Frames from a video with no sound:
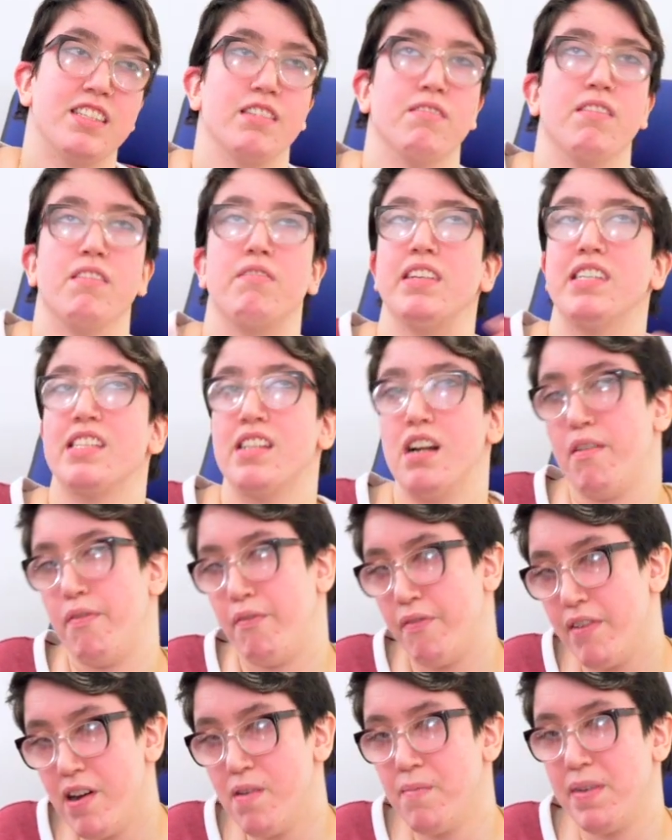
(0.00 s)
So when we start
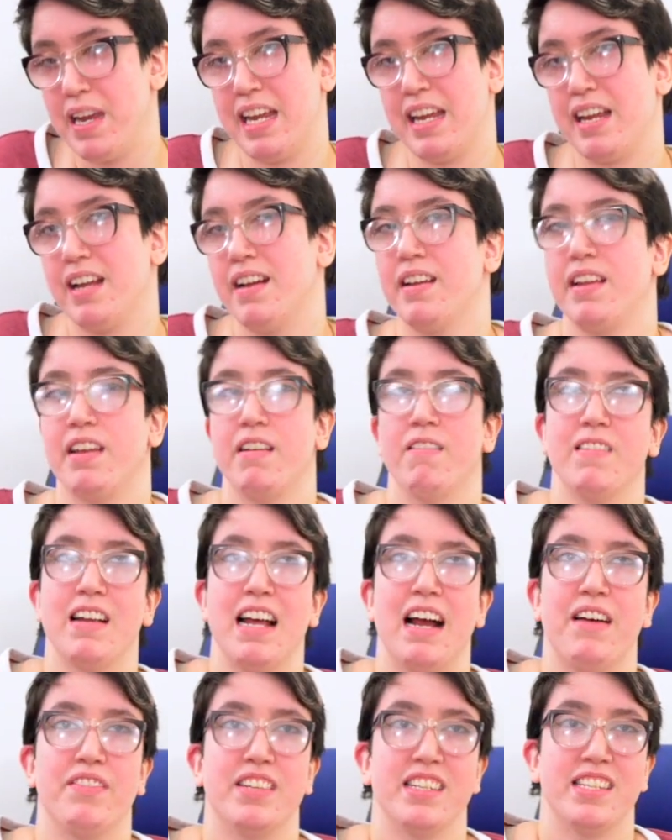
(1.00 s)
filming, you don't
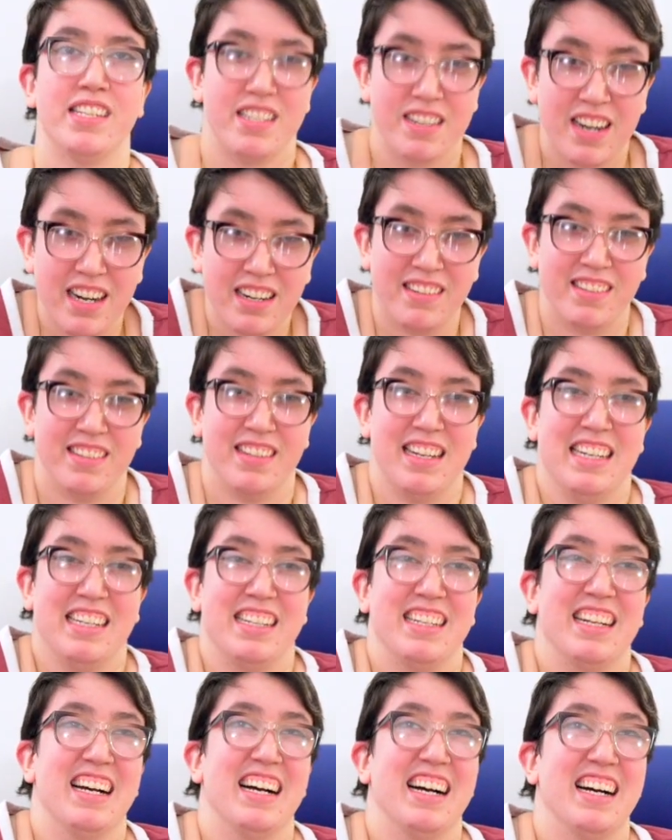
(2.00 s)
have to struggle
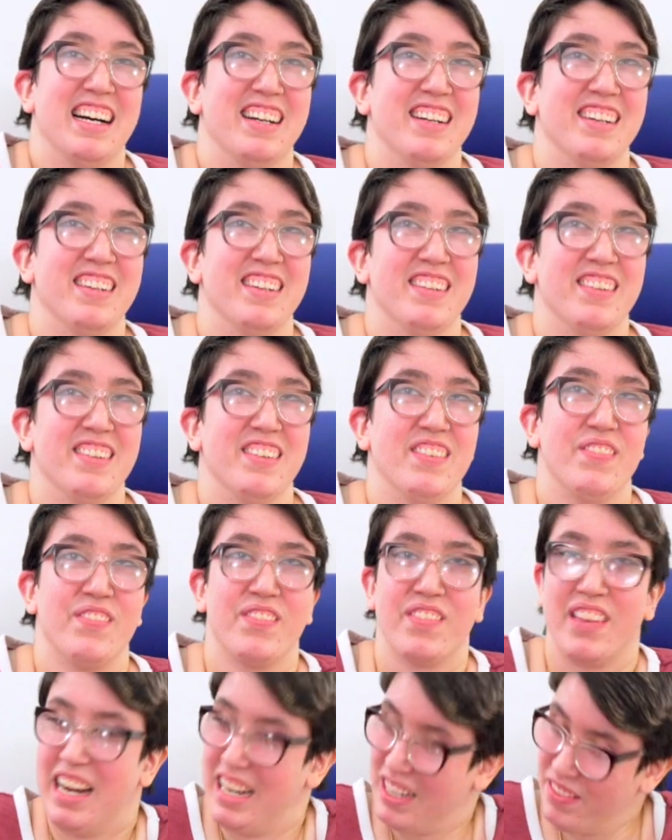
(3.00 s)
and
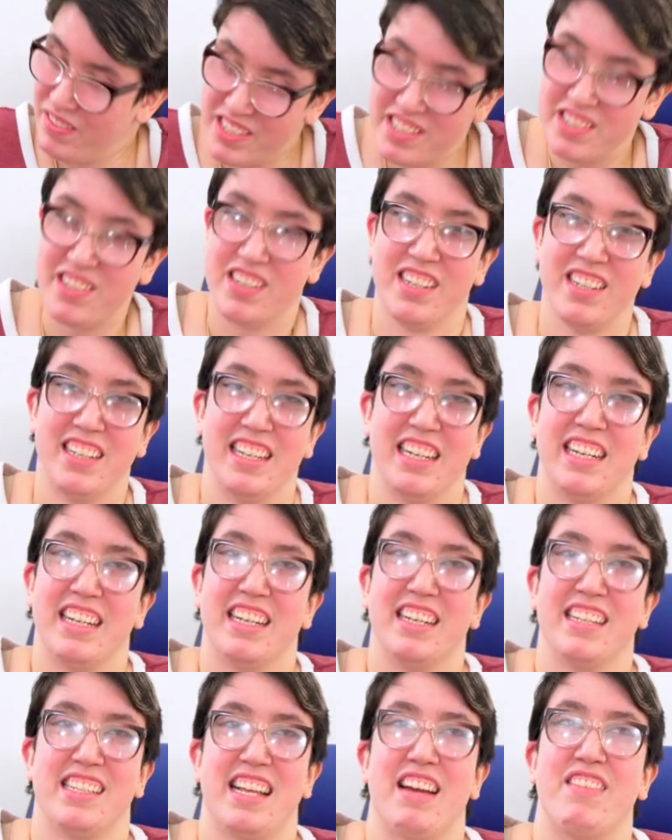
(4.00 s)
uh, I'm struggling
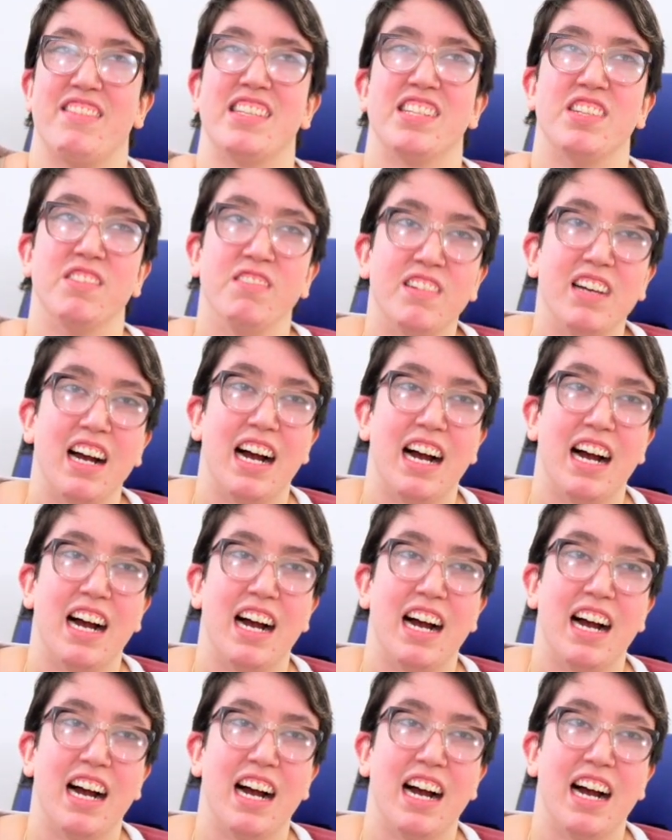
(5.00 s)
because I was too